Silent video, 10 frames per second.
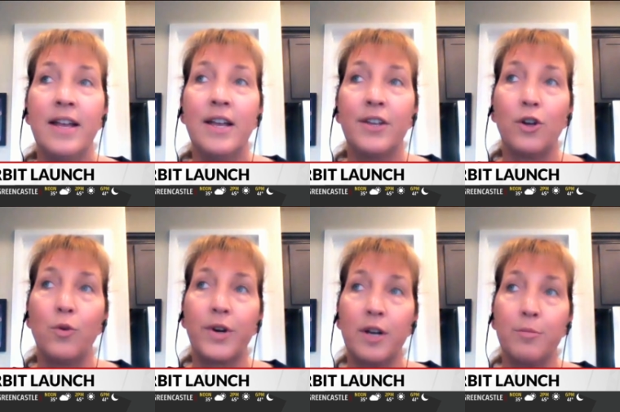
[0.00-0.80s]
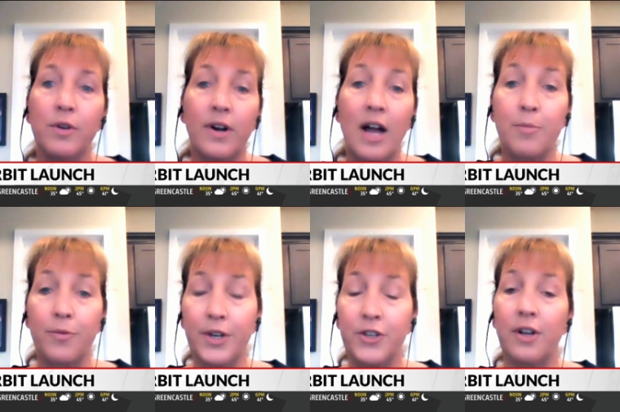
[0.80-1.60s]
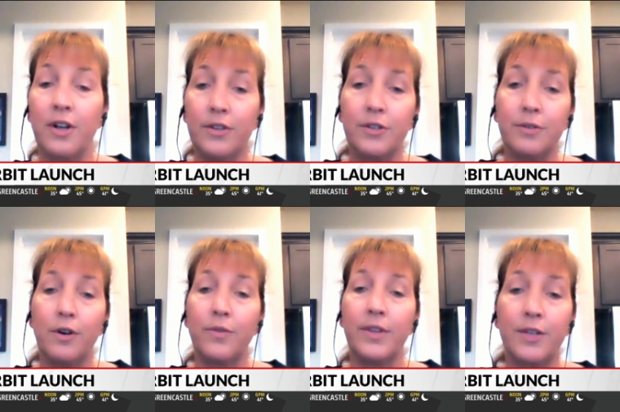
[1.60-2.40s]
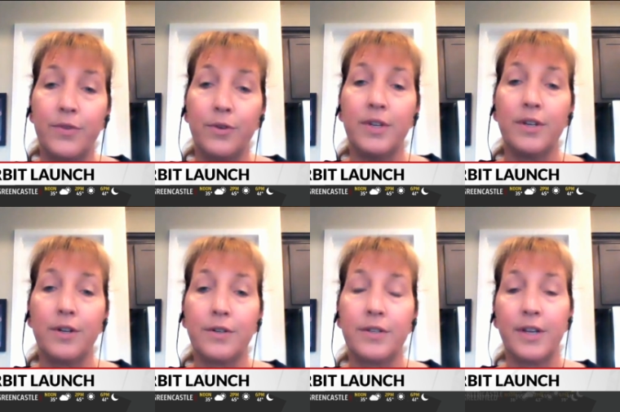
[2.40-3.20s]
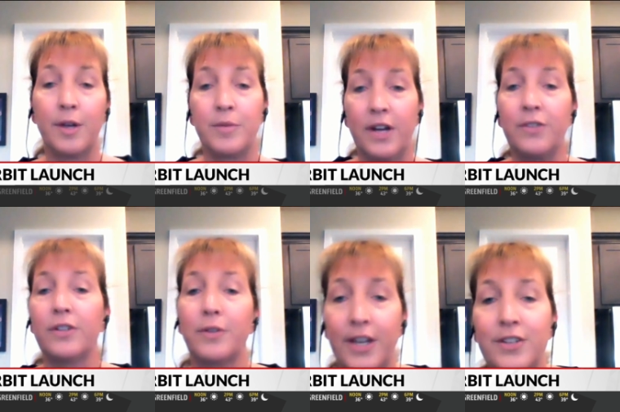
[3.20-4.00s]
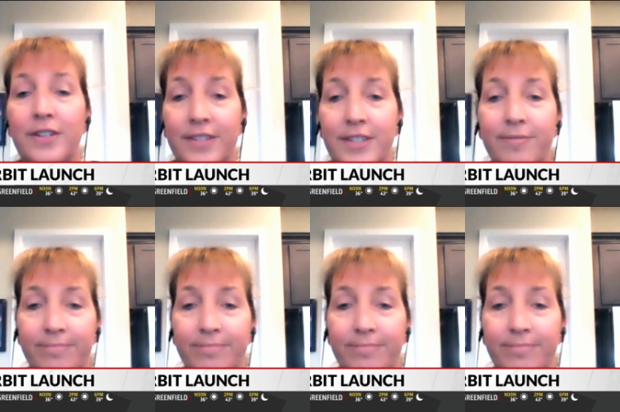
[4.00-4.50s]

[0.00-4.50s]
So we're going to move our operation also over the next few years um, to other locations.